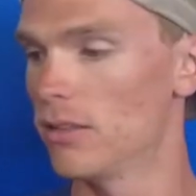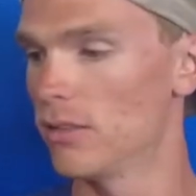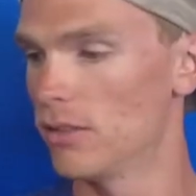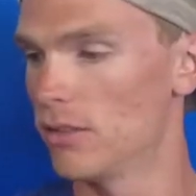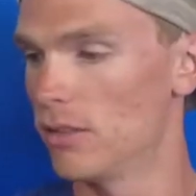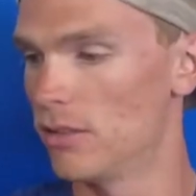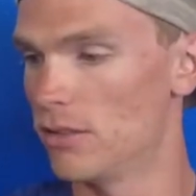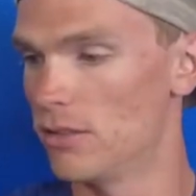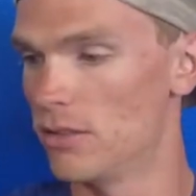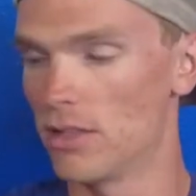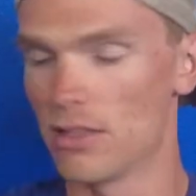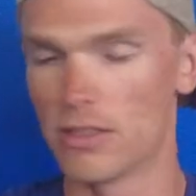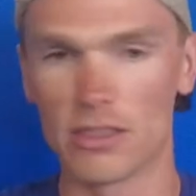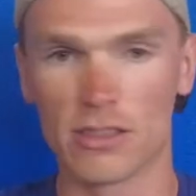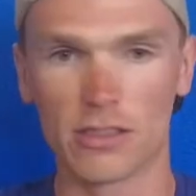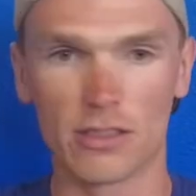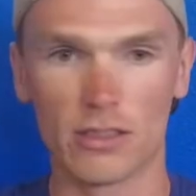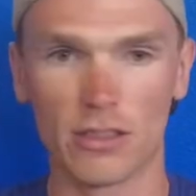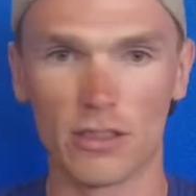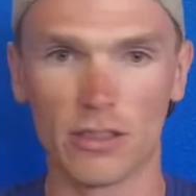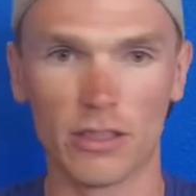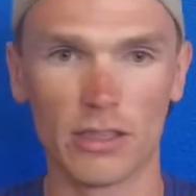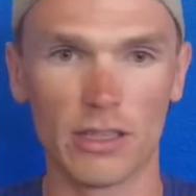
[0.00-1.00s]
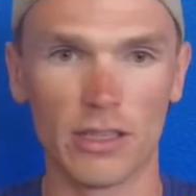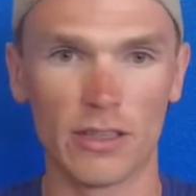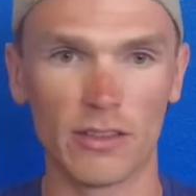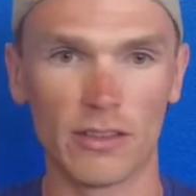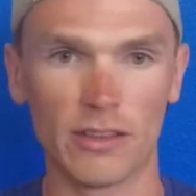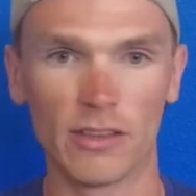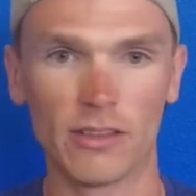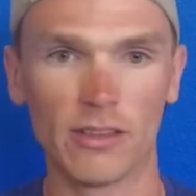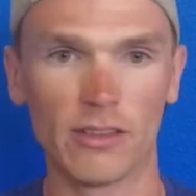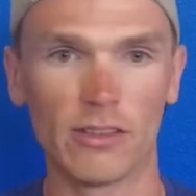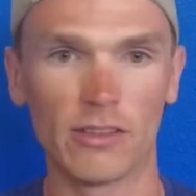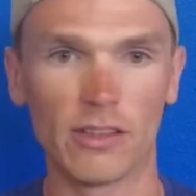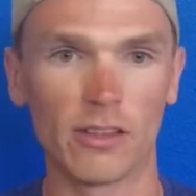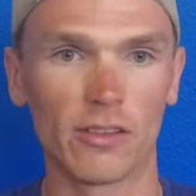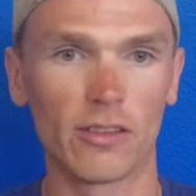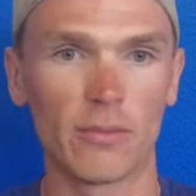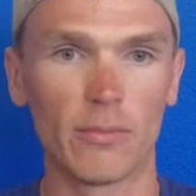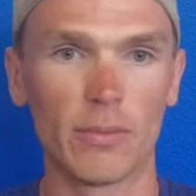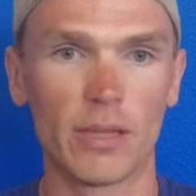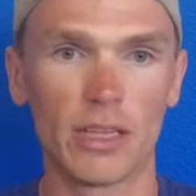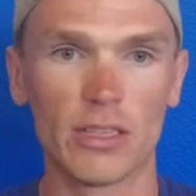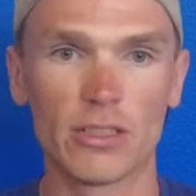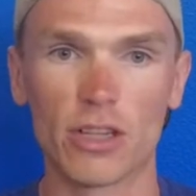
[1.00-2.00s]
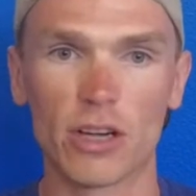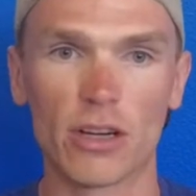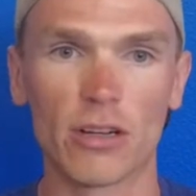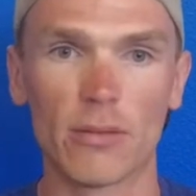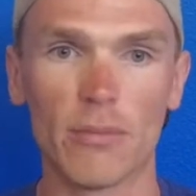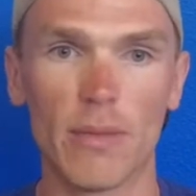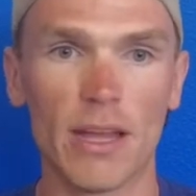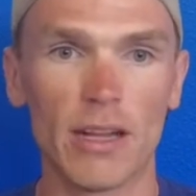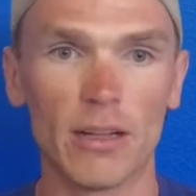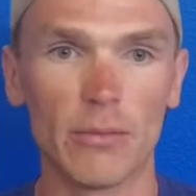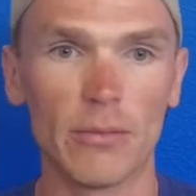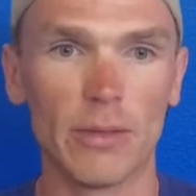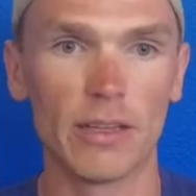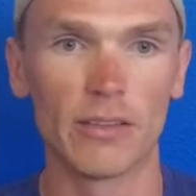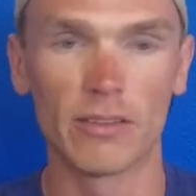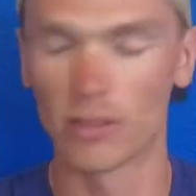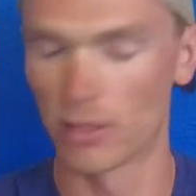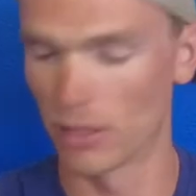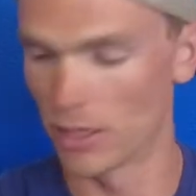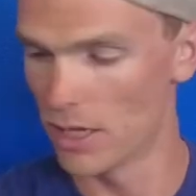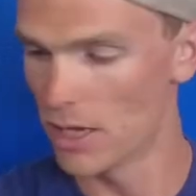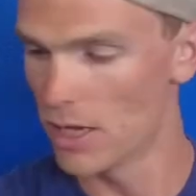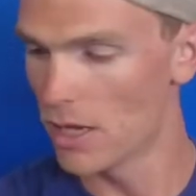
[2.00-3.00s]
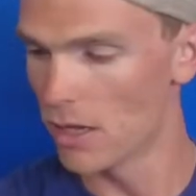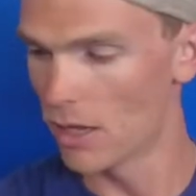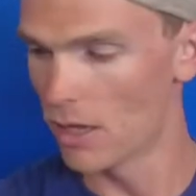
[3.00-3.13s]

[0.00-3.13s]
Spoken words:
it's just, look at this. This is just a big chunk of metal, basically.